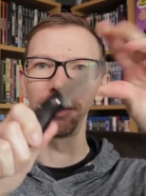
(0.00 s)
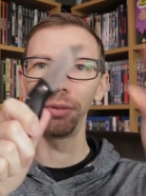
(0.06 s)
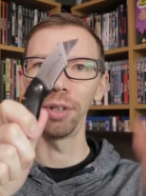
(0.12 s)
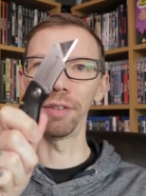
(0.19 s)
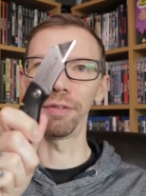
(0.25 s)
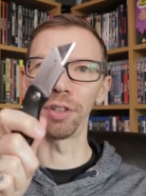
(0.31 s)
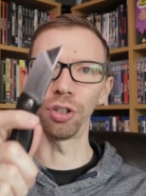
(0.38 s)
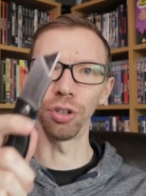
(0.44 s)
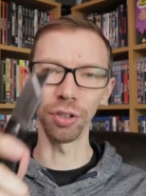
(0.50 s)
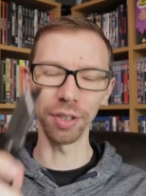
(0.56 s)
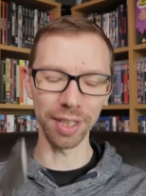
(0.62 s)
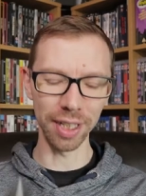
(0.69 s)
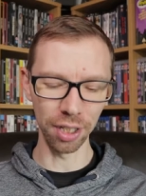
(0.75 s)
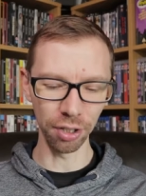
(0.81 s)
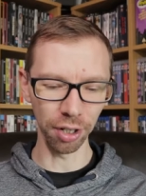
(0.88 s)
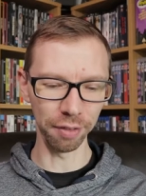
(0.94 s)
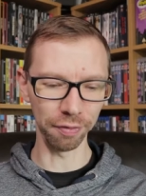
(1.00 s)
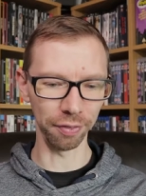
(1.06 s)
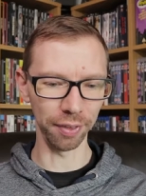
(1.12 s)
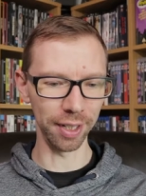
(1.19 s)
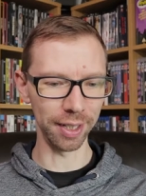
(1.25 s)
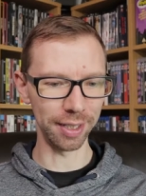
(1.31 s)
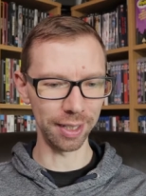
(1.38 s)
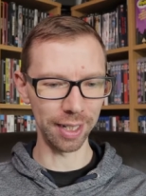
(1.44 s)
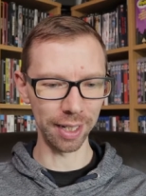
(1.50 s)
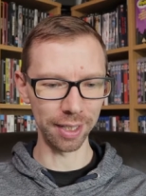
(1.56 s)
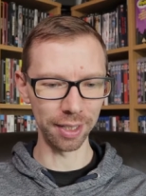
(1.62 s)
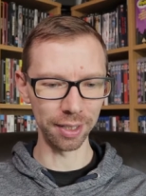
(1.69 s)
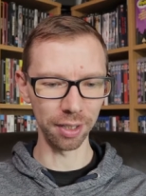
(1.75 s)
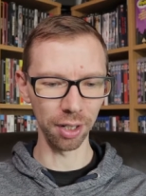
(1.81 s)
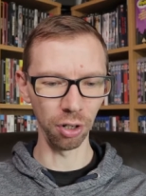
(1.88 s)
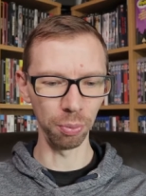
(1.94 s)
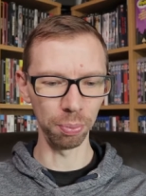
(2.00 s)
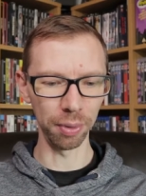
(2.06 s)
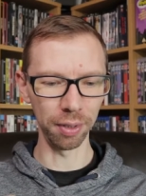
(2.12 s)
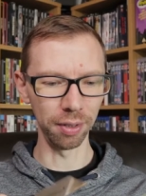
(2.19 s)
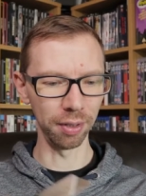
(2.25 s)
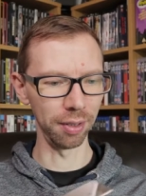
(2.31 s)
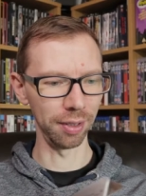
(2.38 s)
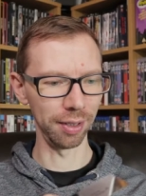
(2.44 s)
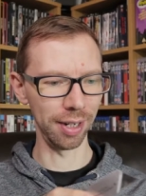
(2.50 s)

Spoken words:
We have the trusty knife. Let's get this open